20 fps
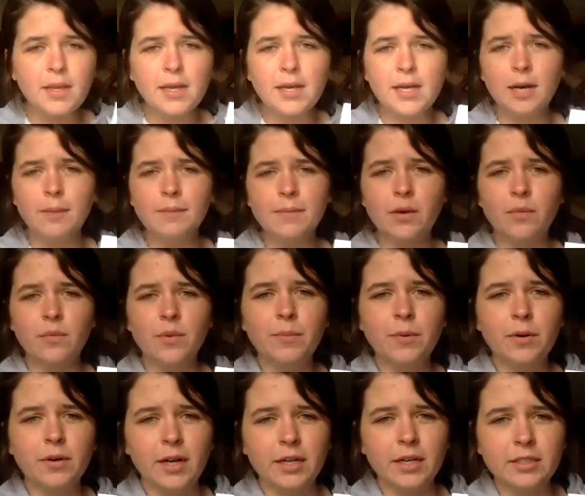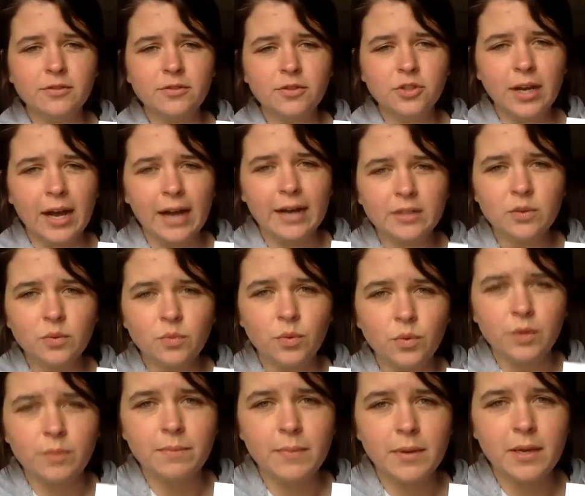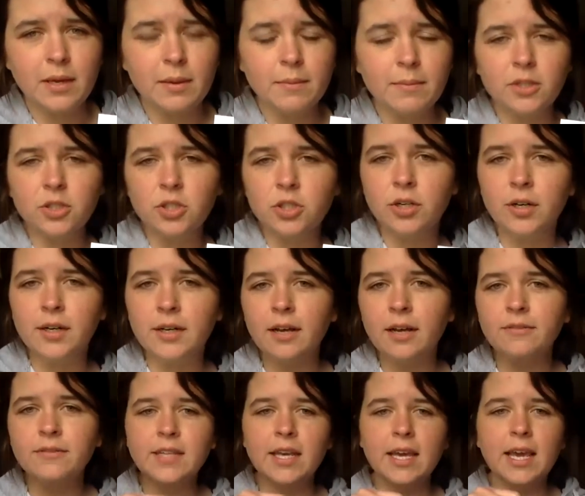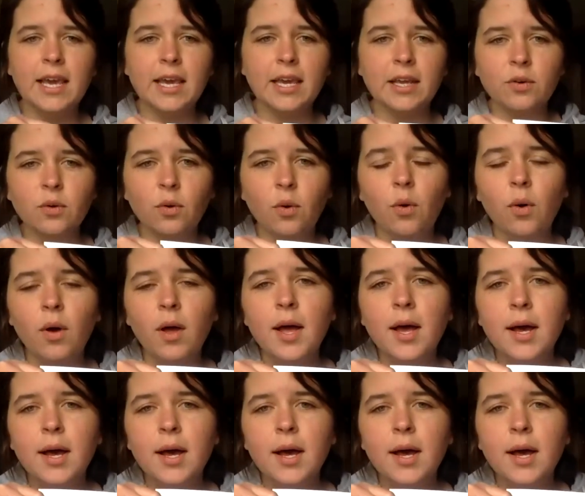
their reproductive tract would be mature enough to handle